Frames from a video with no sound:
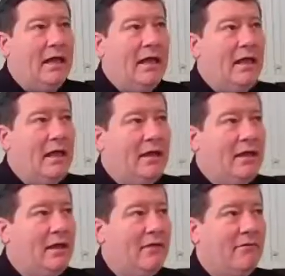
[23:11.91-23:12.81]
I, I,
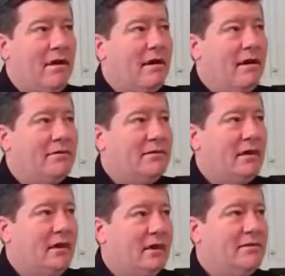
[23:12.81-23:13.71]
think you're right. It's
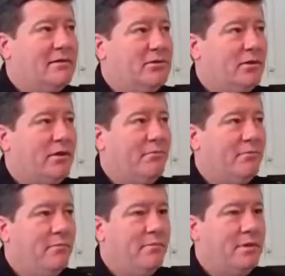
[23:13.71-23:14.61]
a it's a tricky
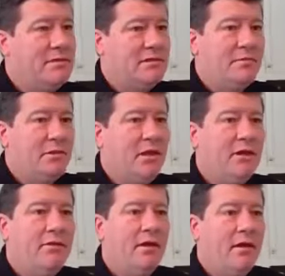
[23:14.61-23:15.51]
business, but you
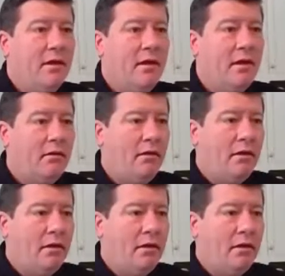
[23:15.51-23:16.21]
know the uh,